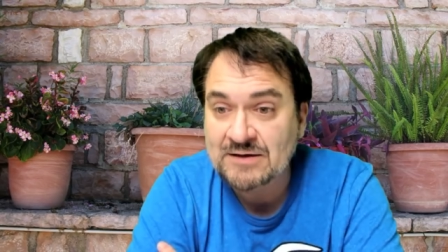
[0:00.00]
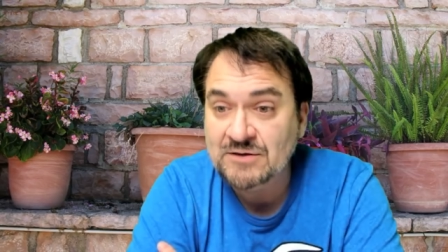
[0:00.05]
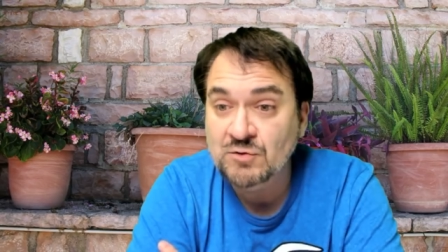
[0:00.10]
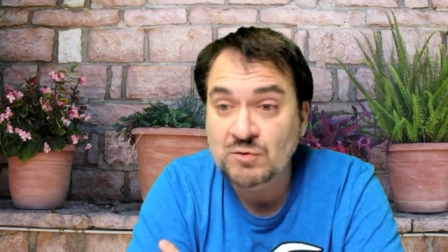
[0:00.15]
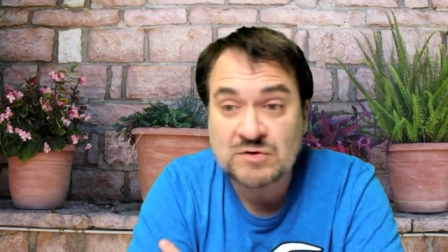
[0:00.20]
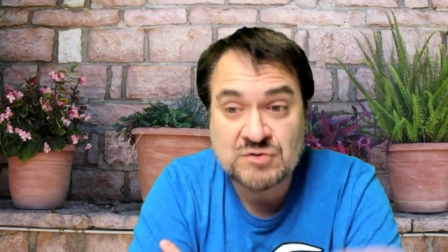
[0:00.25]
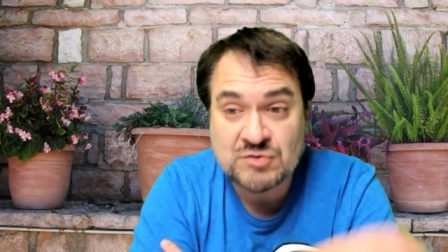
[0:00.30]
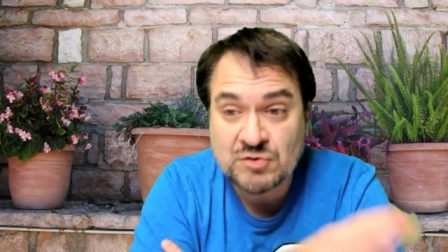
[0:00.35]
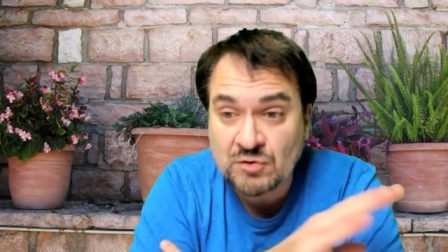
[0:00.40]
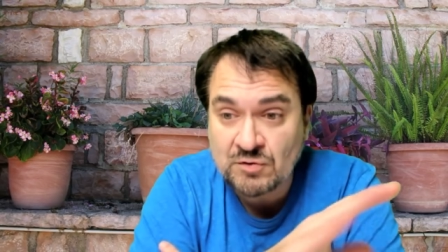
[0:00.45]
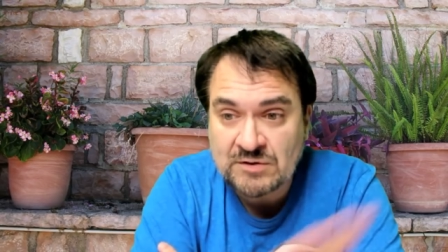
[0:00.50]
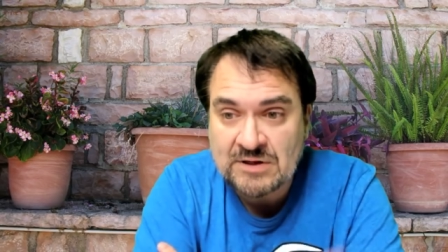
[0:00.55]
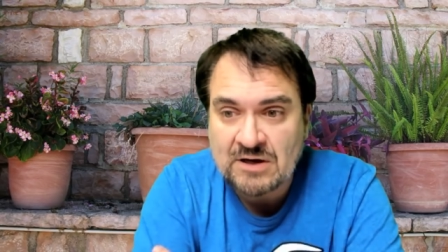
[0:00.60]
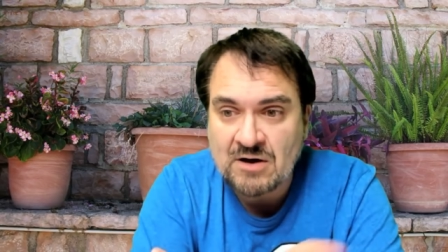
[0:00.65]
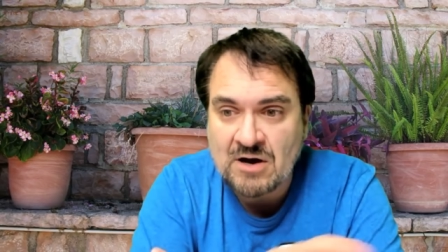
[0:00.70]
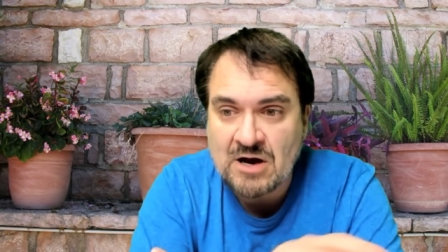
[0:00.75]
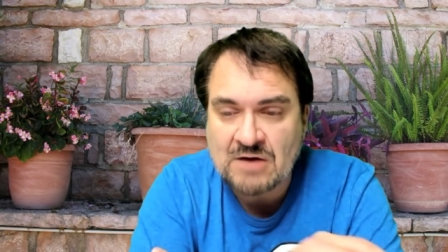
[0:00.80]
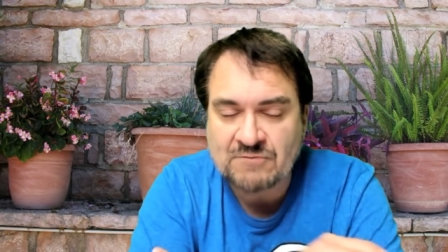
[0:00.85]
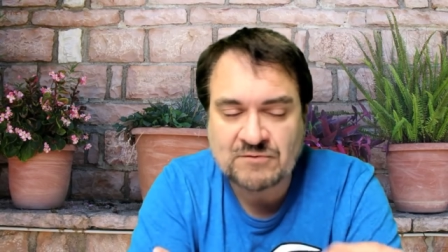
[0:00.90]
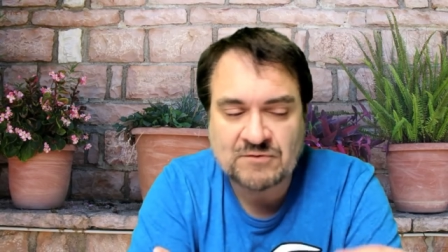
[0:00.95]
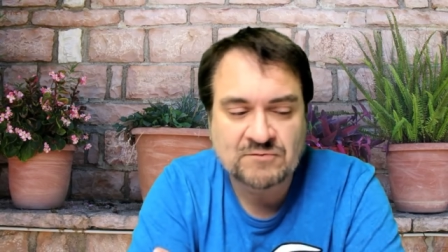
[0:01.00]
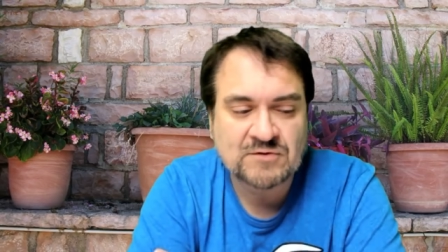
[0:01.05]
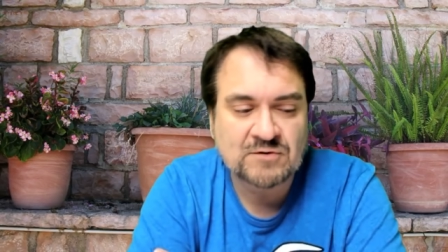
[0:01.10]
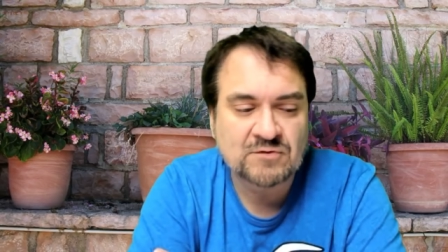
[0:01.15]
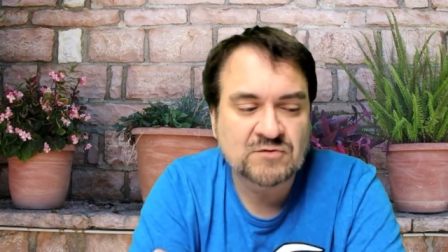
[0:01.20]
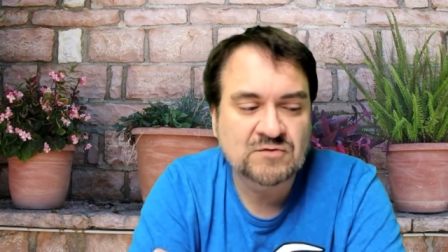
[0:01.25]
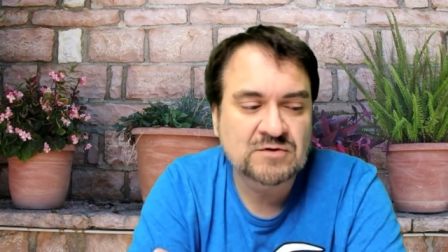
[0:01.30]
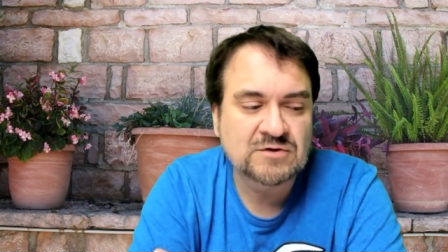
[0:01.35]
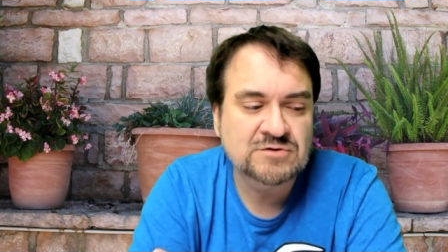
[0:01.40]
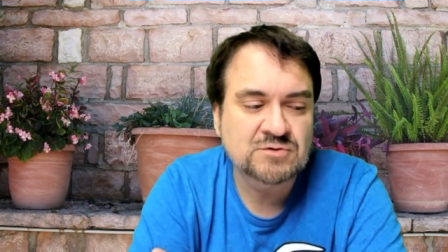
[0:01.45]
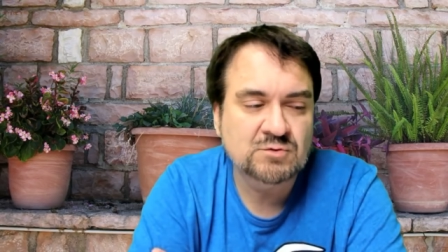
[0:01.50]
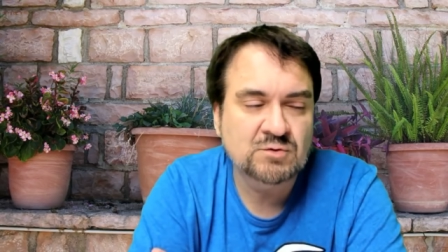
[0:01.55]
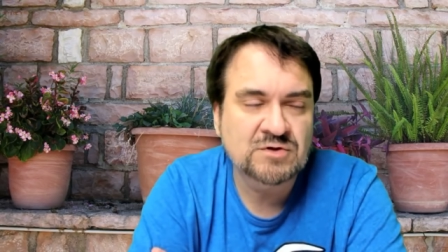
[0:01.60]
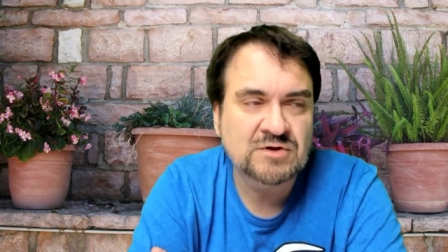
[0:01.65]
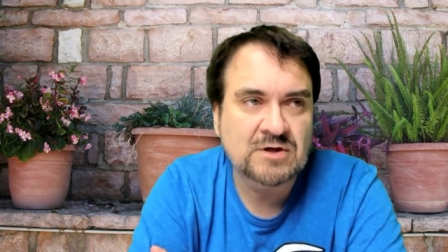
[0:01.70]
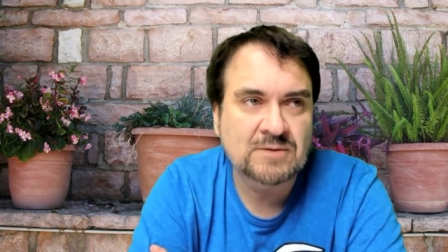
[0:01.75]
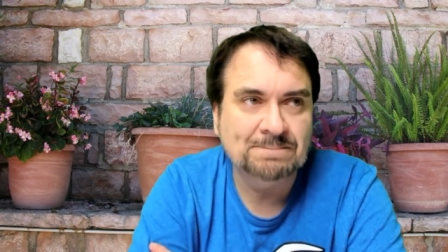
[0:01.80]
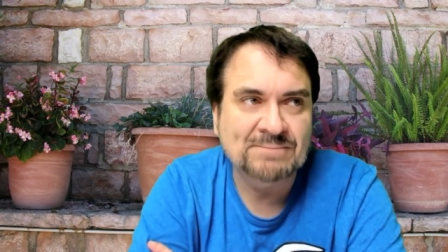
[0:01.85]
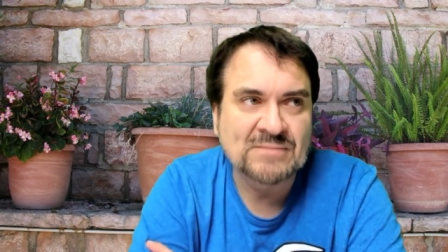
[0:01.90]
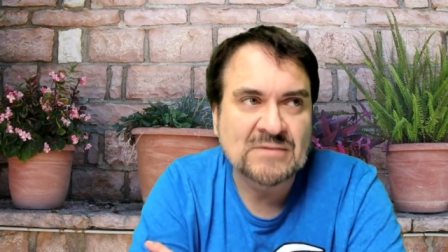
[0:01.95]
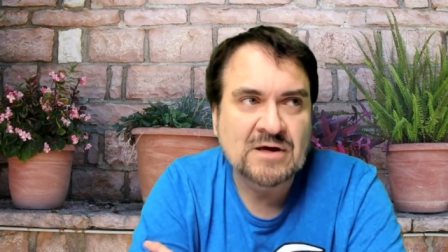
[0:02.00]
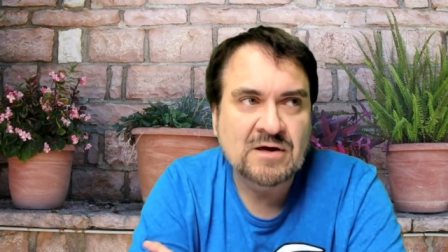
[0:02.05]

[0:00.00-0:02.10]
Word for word: And you can turn that off if there's an issue with it.